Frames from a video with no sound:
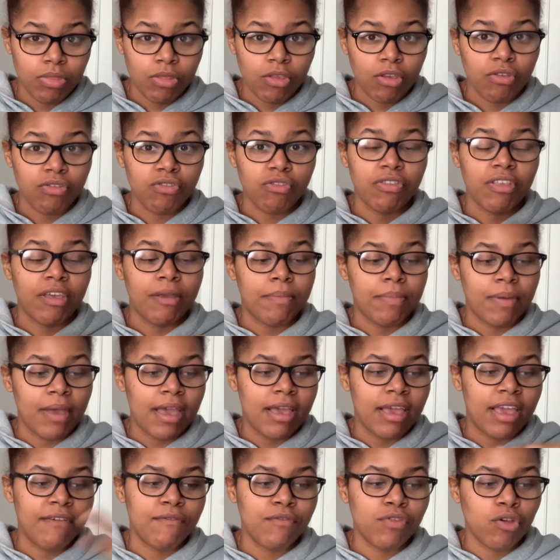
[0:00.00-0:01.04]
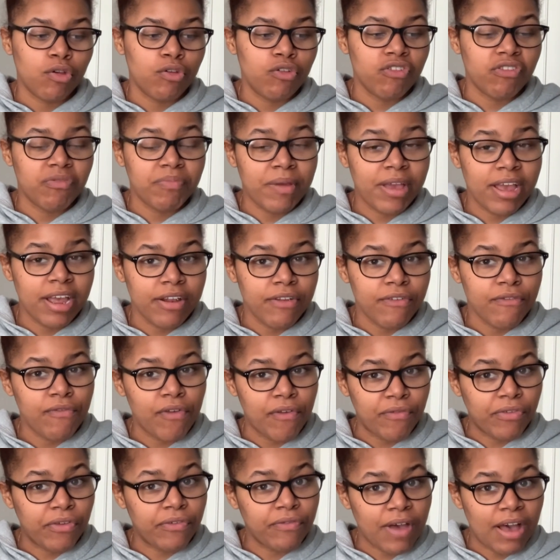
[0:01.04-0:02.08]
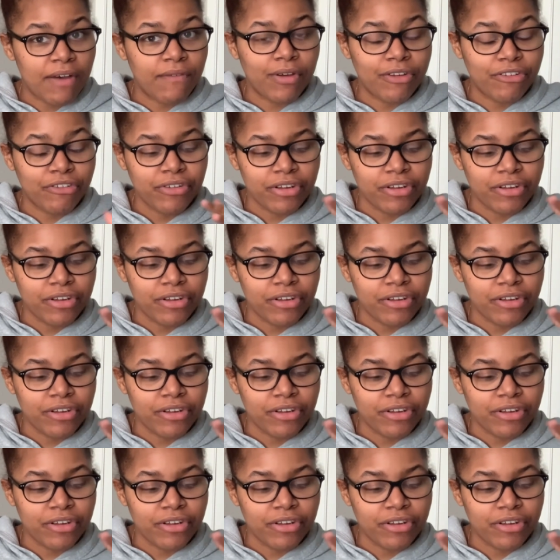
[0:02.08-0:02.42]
So they pay, even though you spent $5,500